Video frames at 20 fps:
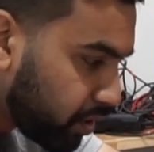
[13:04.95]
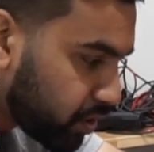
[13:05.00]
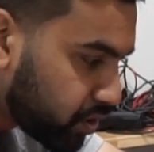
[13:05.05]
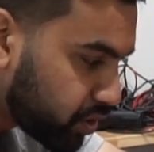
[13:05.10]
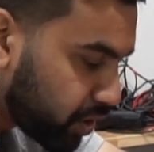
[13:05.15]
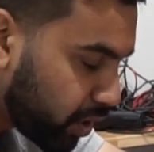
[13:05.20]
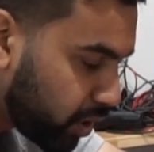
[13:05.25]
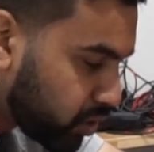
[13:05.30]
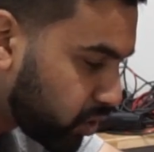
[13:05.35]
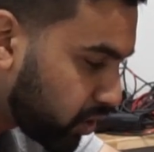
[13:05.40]

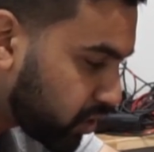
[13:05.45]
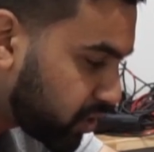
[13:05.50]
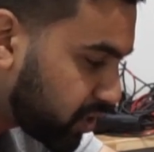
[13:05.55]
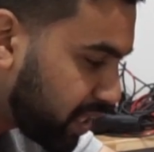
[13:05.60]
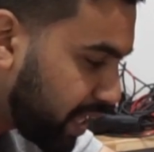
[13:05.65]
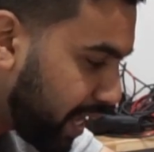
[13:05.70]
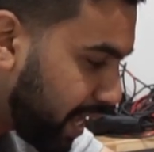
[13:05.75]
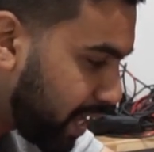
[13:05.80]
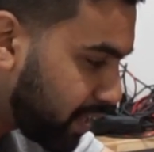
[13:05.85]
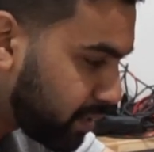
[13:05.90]
So just
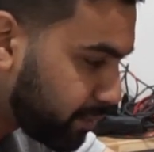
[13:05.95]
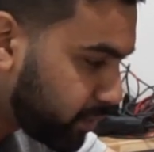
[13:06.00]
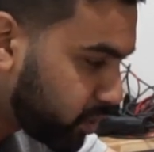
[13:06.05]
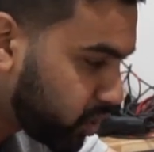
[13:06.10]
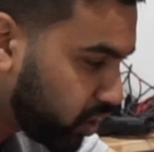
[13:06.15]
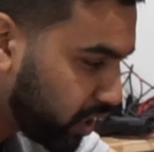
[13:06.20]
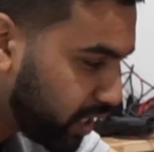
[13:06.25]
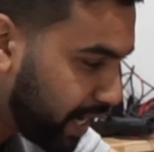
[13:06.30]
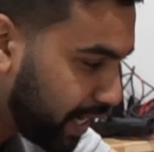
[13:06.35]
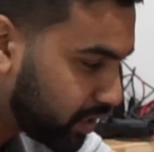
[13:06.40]
there, the
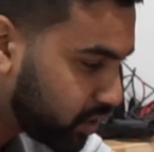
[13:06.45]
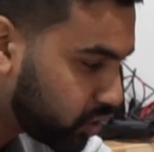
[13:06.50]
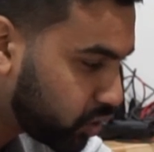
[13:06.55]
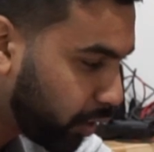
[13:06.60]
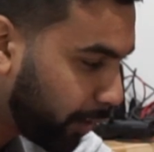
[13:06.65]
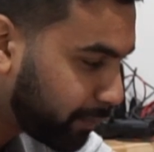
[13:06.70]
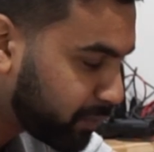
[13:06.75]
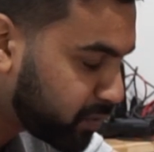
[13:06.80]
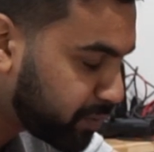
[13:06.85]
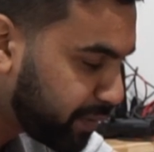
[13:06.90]
machine has
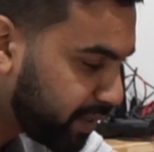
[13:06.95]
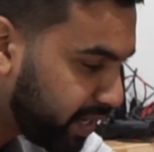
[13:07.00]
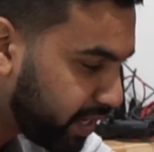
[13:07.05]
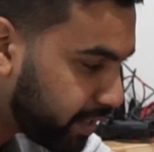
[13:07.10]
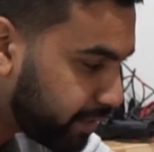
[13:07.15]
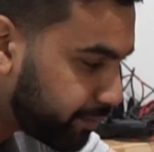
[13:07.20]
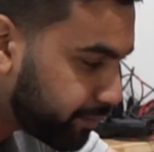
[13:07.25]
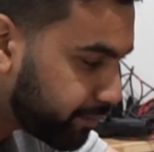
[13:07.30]
stopped spinning.